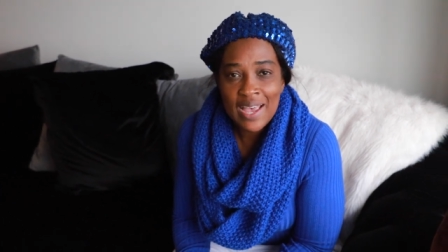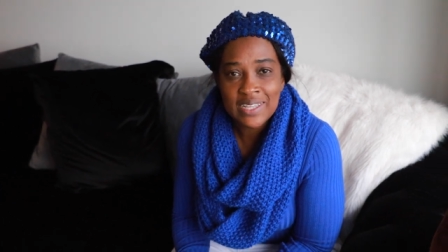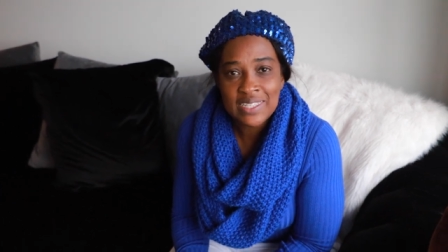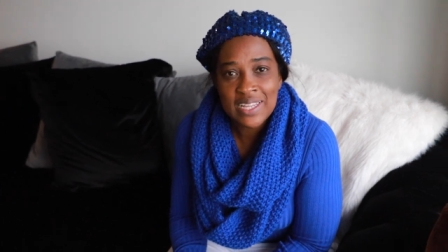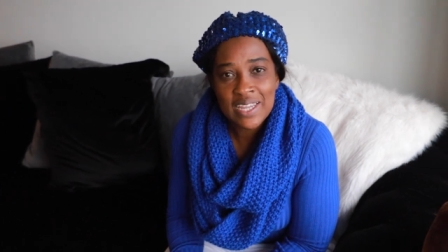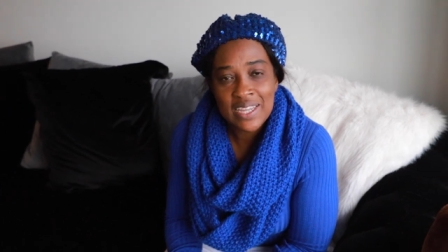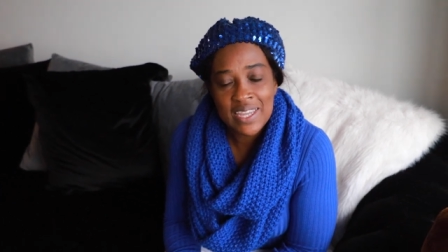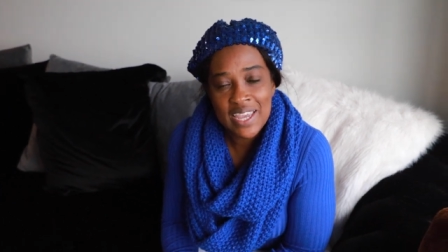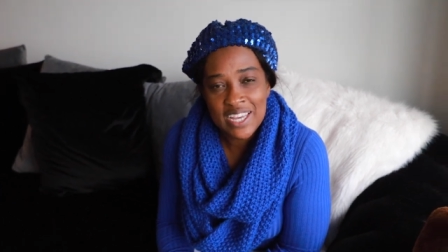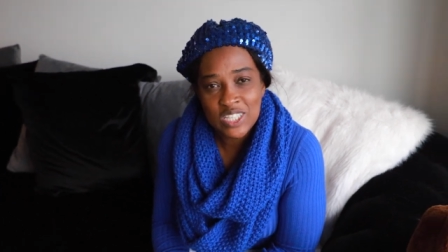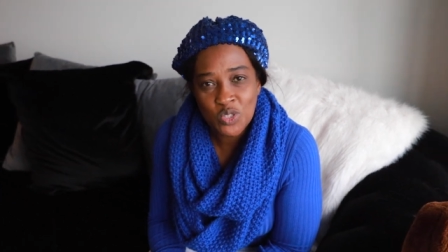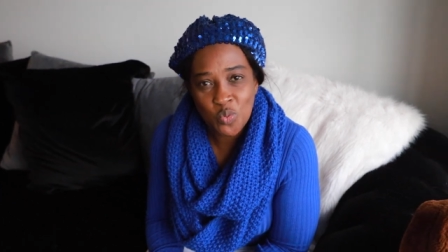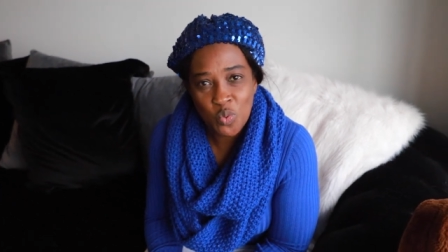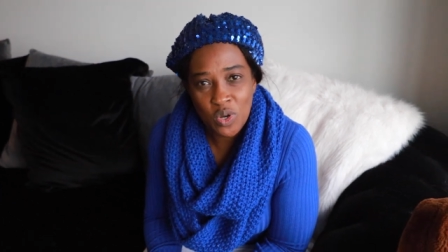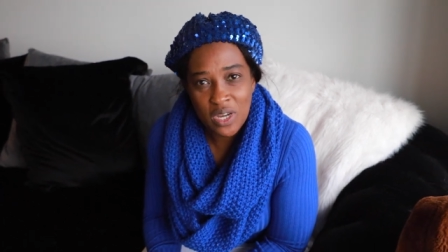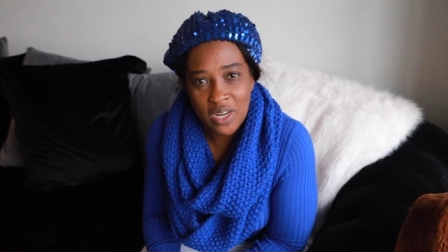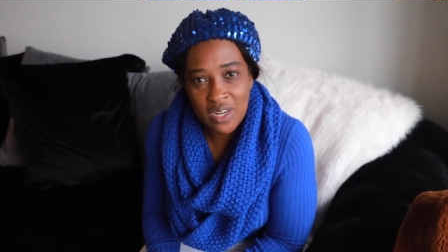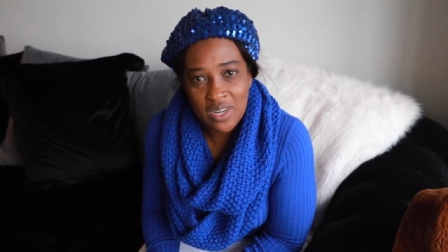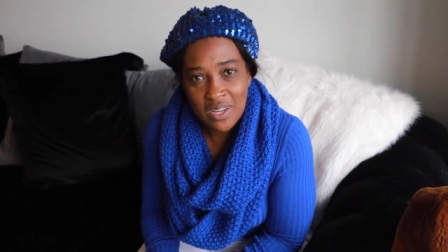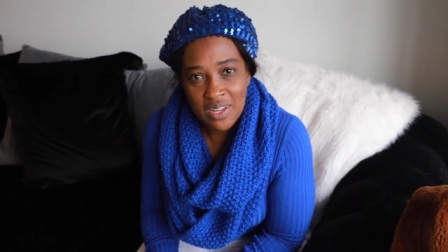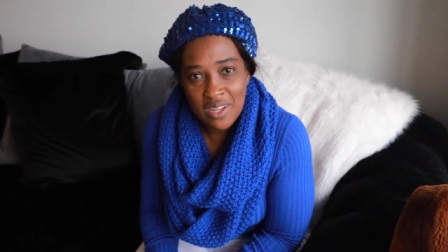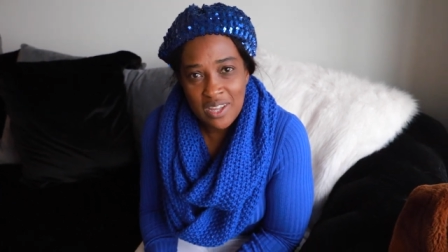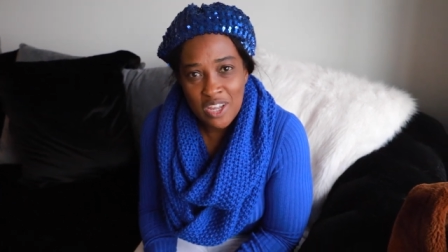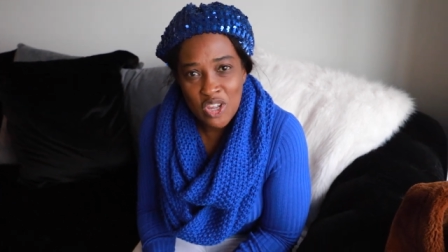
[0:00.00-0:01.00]
I said, and guess
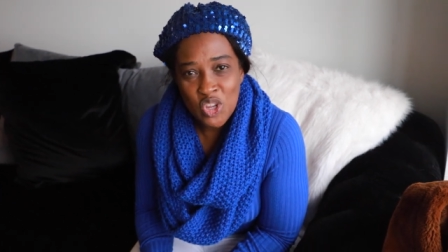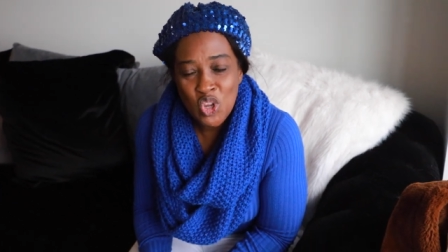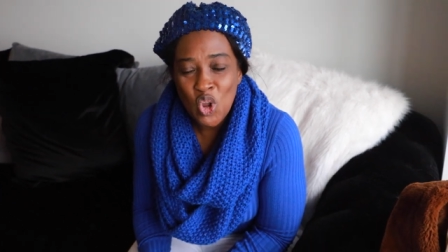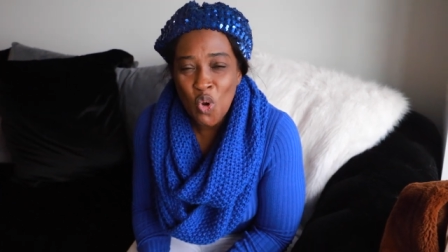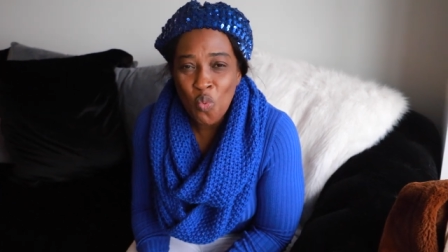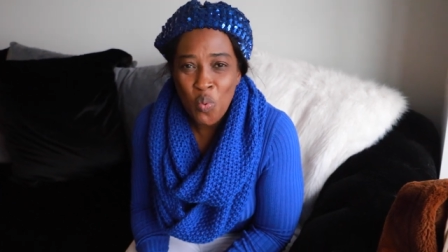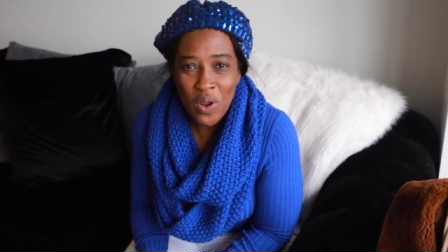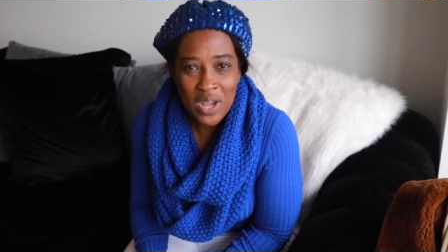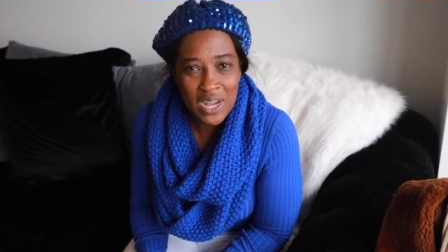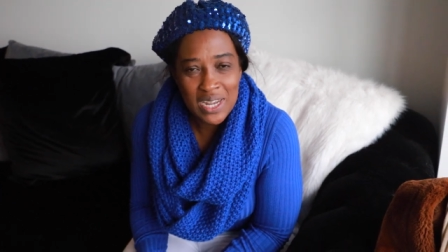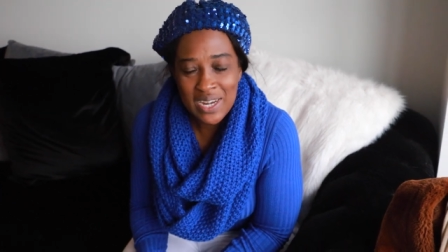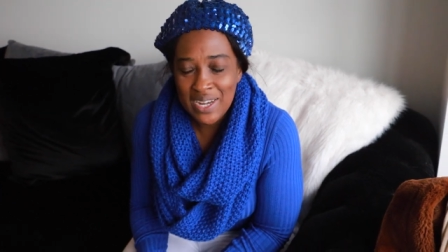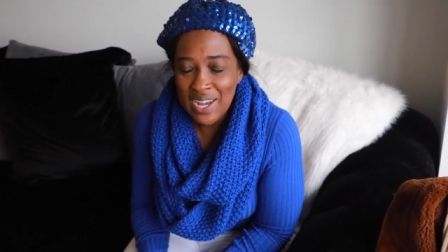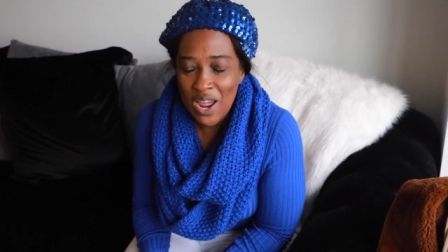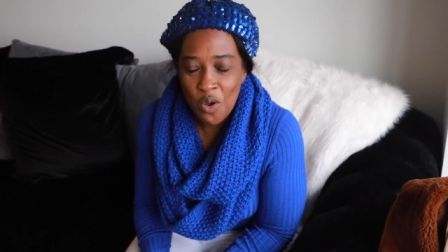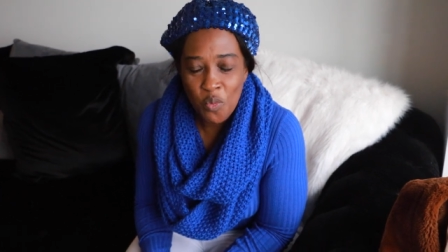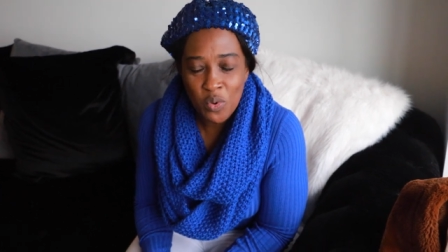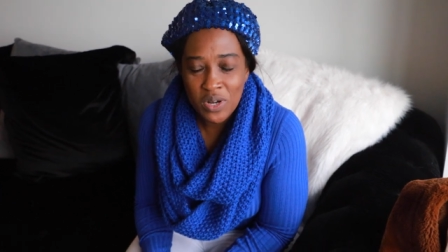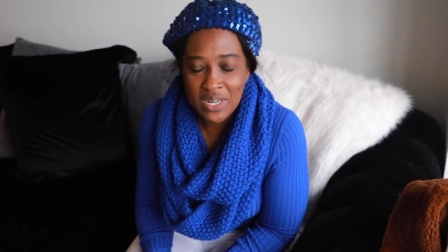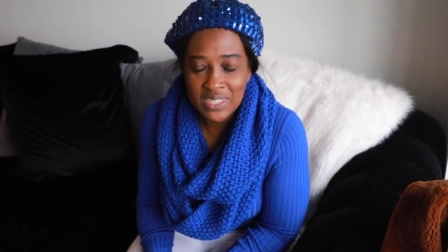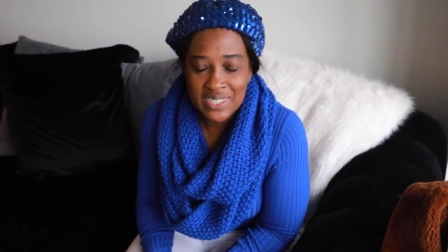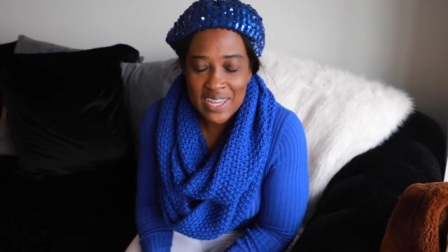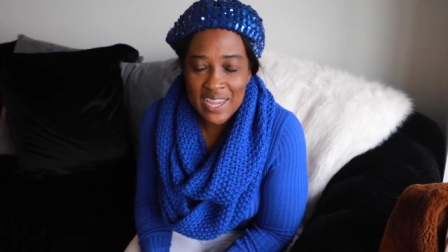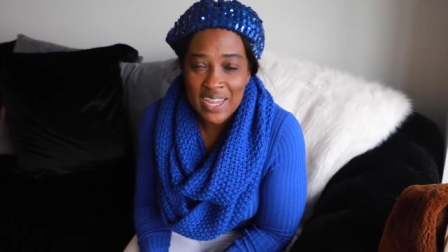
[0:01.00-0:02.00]
what? Your waiter did
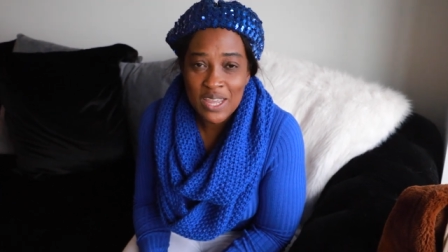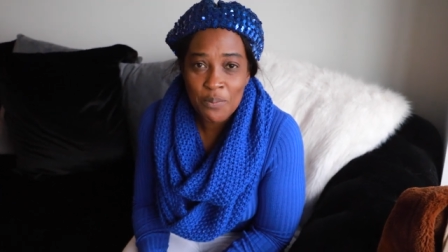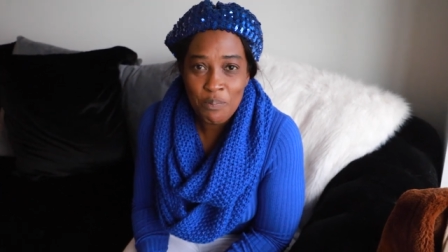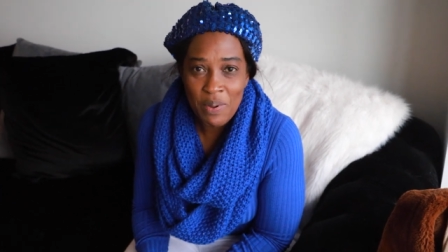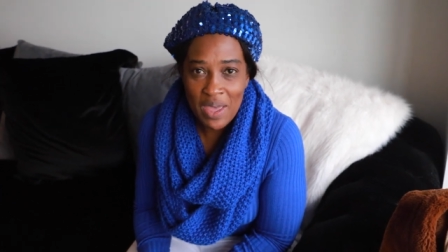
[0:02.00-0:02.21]
not want to take